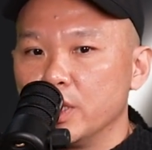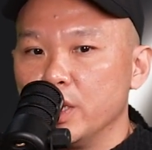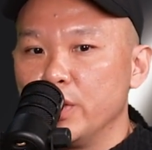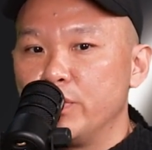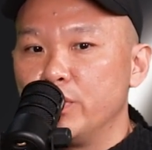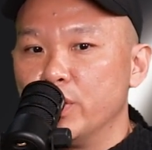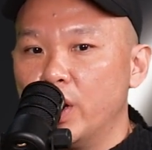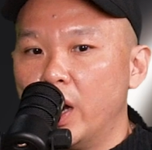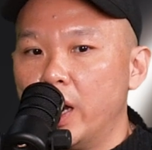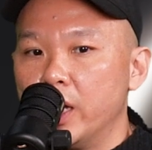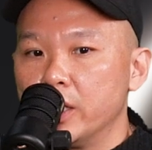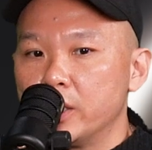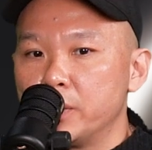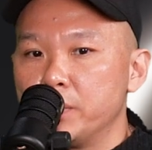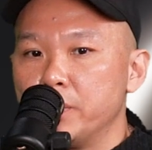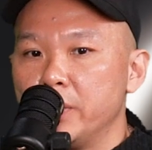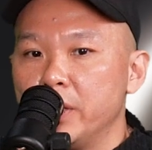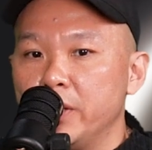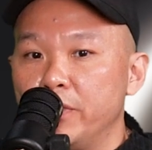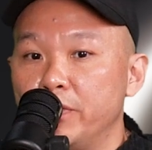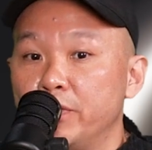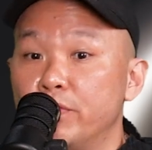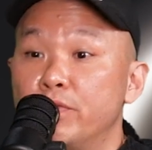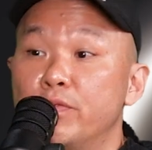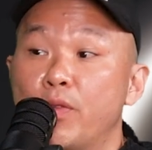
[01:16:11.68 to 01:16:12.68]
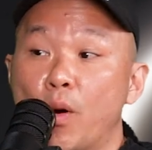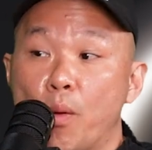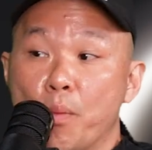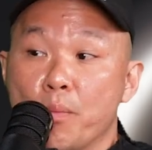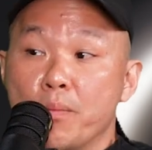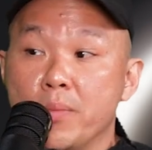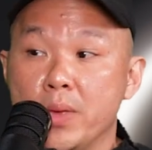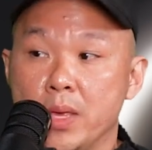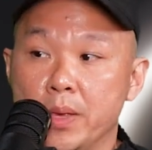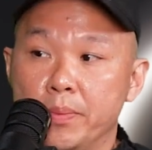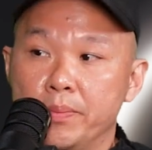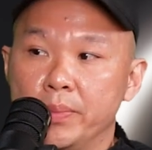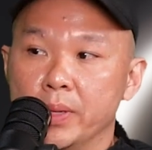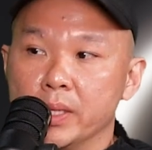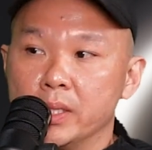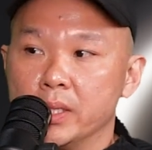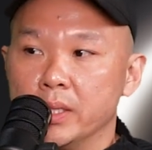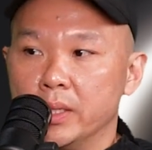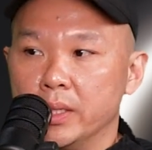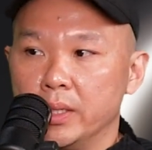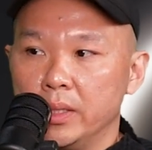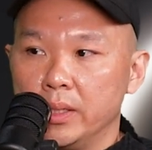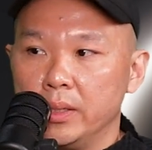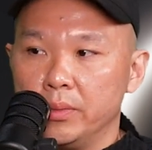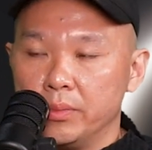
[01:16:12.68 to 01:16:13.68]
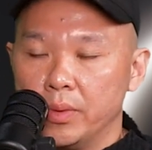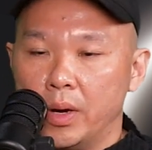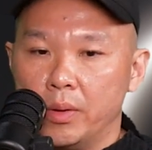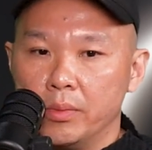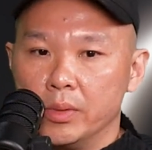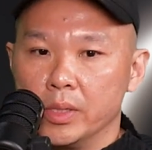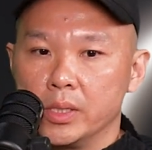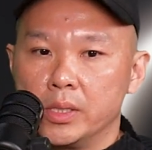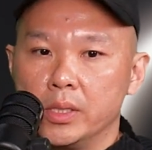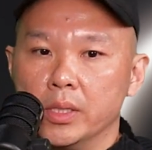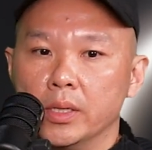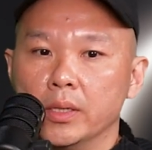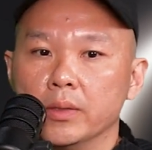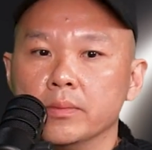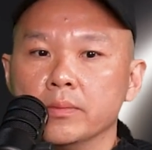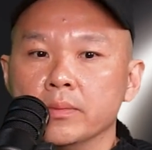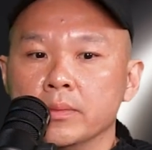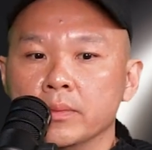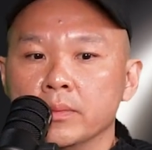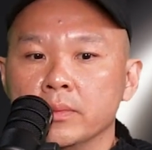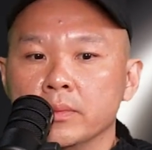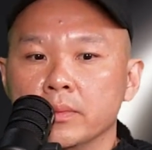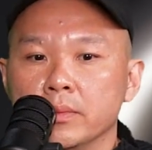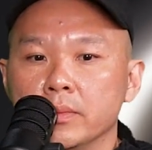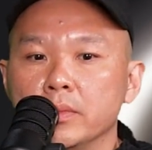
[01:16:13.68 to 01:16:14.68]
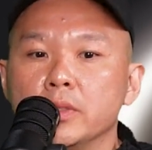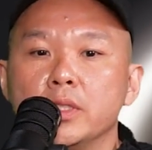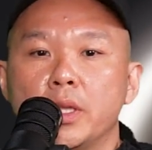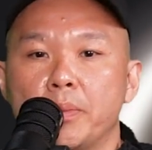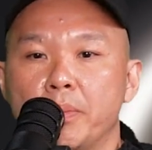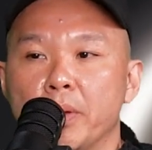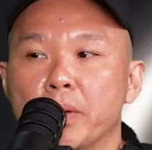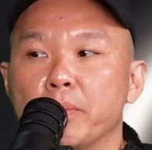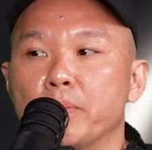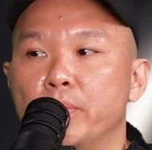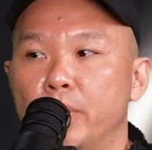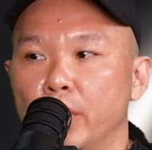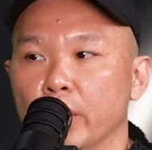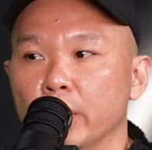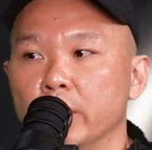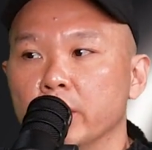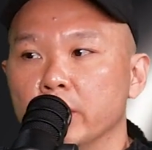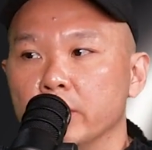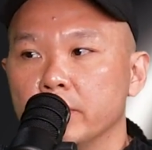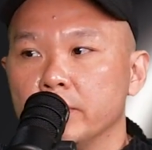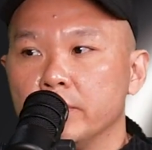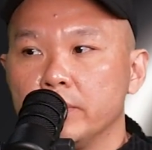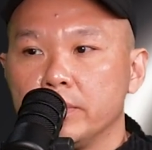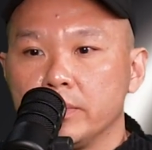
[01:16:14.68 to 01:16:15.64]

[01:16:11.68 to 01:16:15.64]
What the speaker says: if you ask me, for me personally, what was the tipping point?